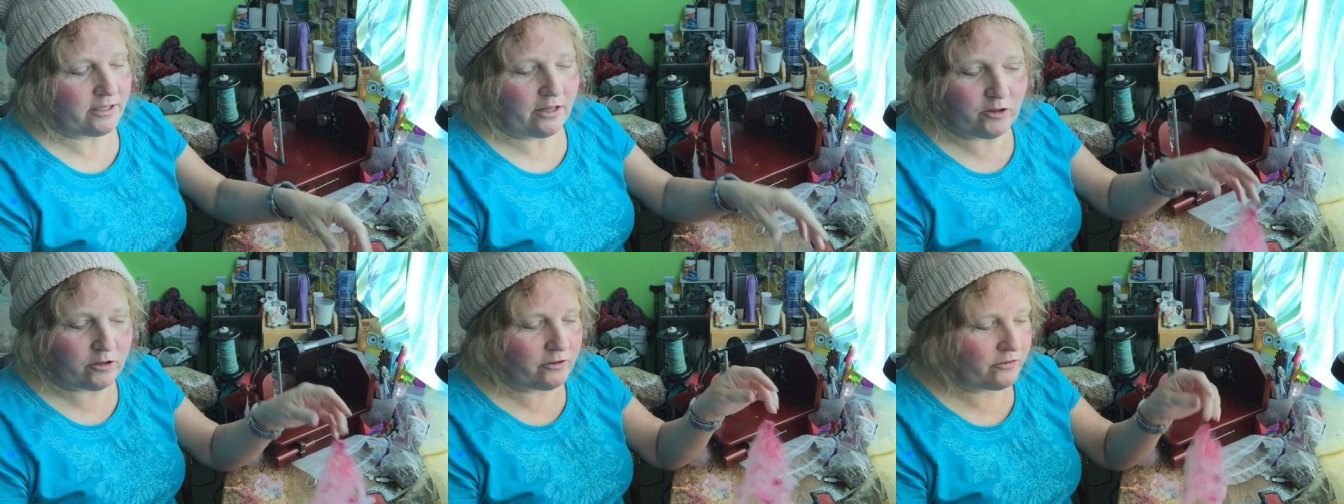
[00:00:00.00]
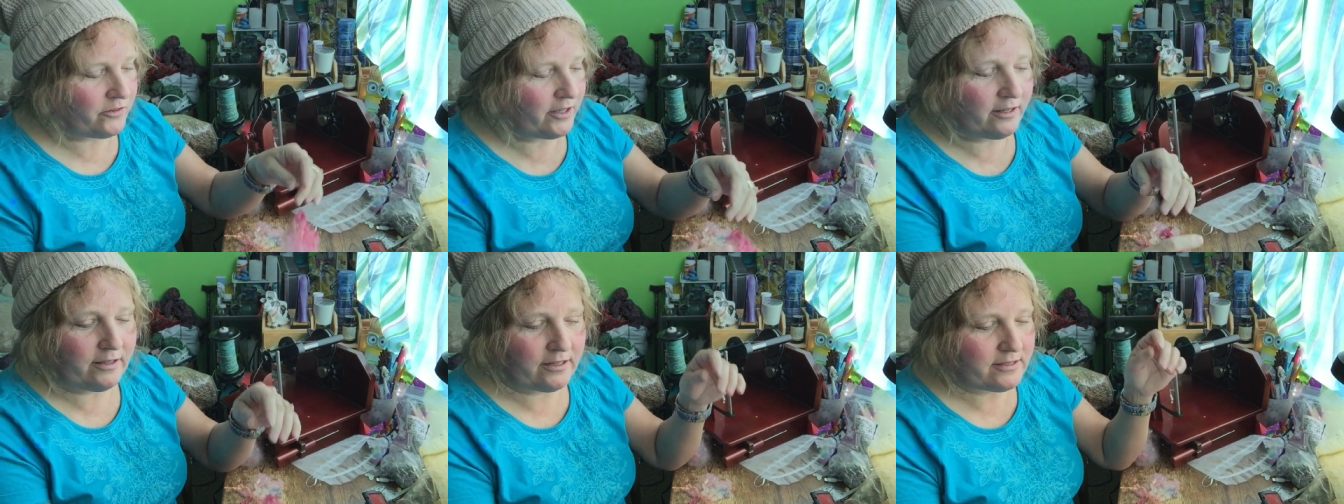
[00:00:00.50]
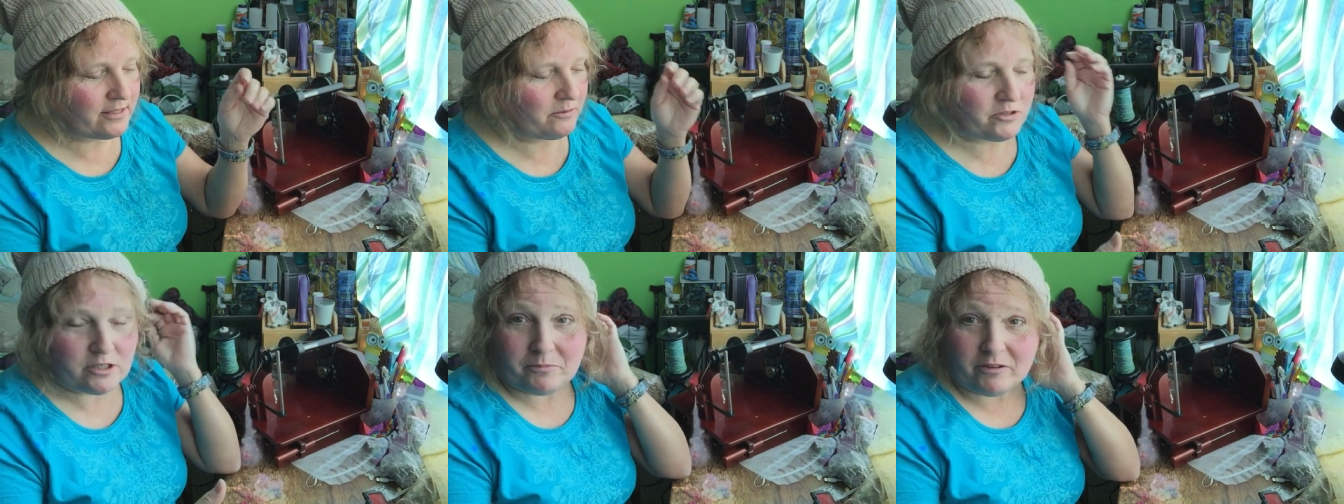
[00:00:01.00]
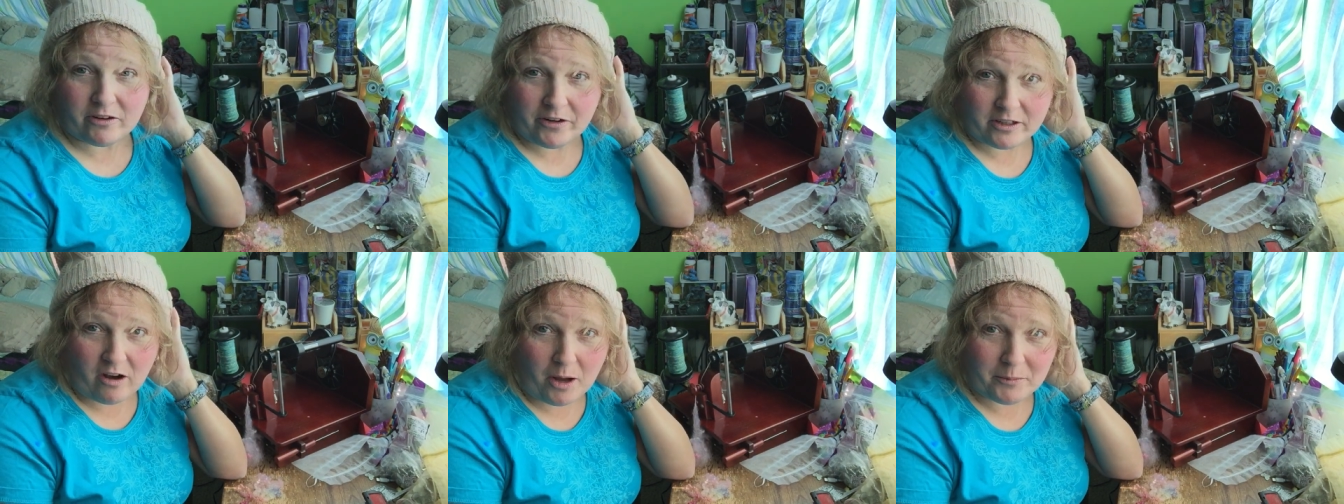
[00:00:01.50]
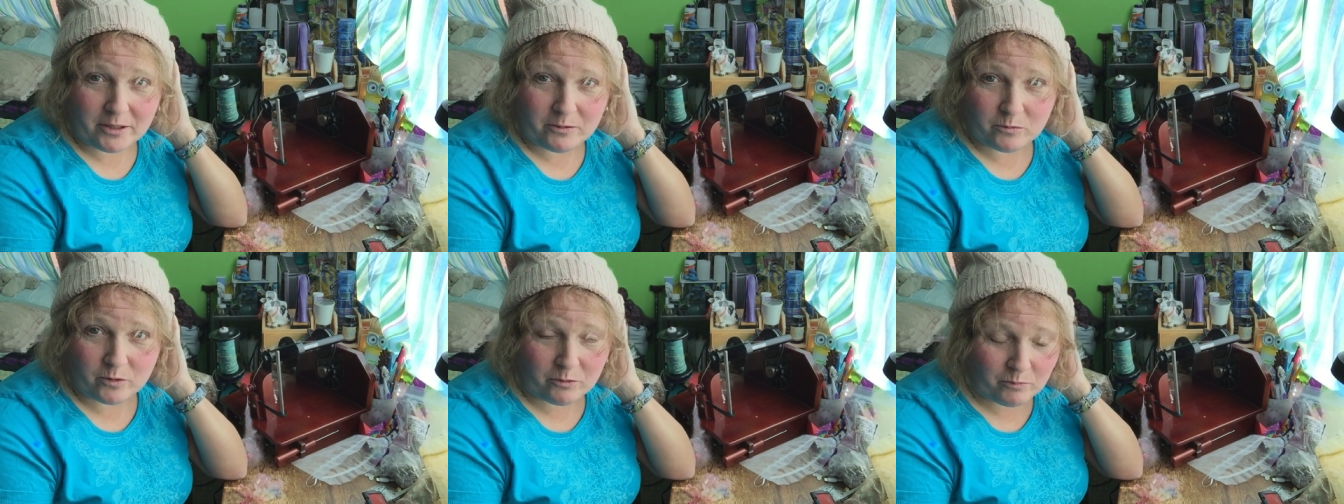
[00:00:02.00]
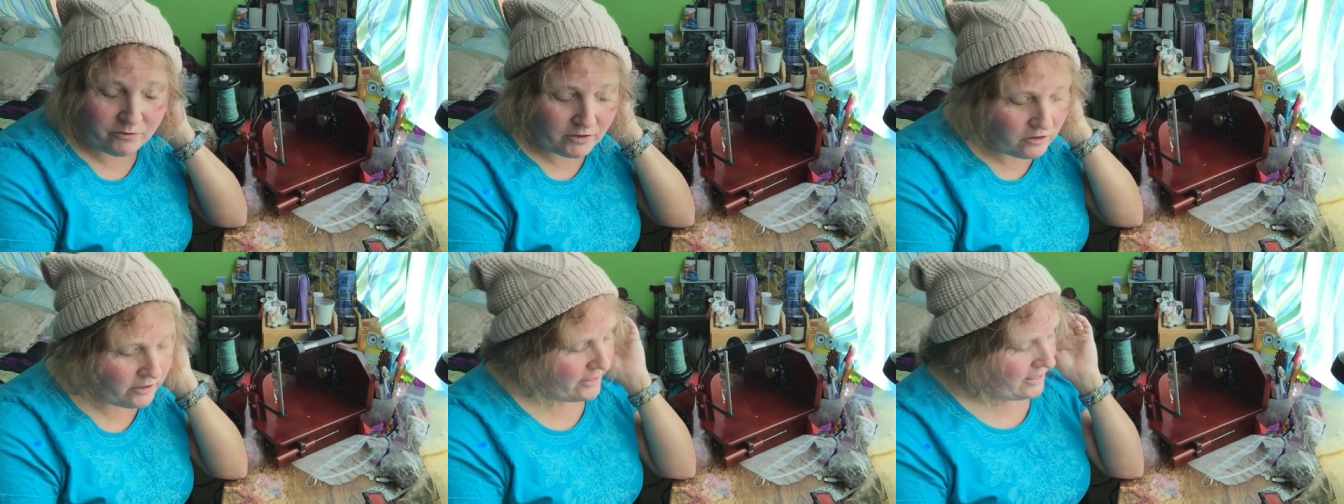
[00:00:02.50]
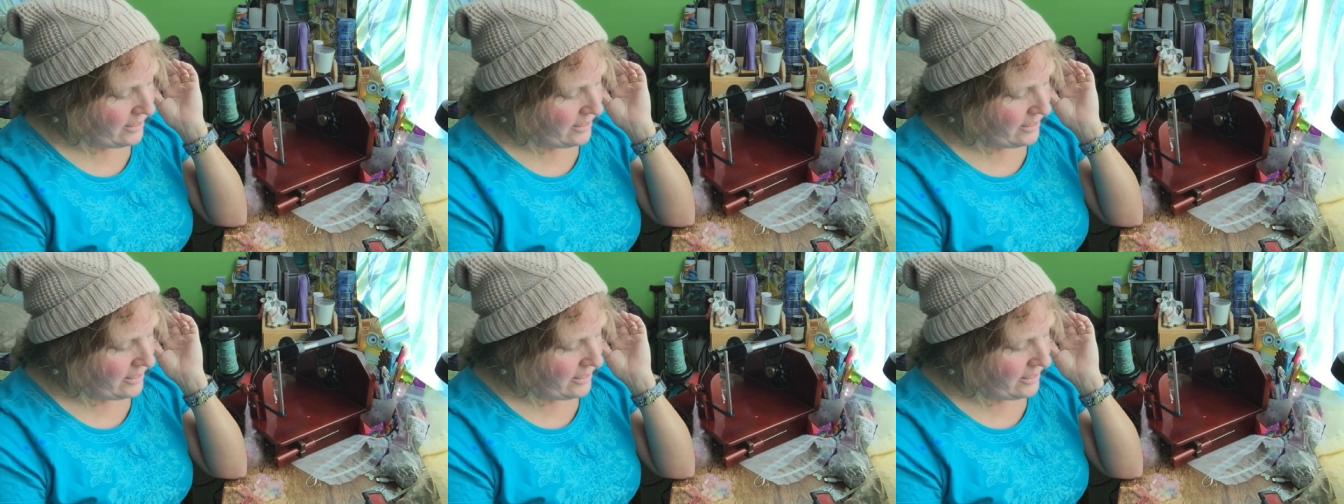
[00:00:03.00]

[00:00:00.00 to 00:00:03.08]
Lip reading: Another thing that seems to be very common with BFL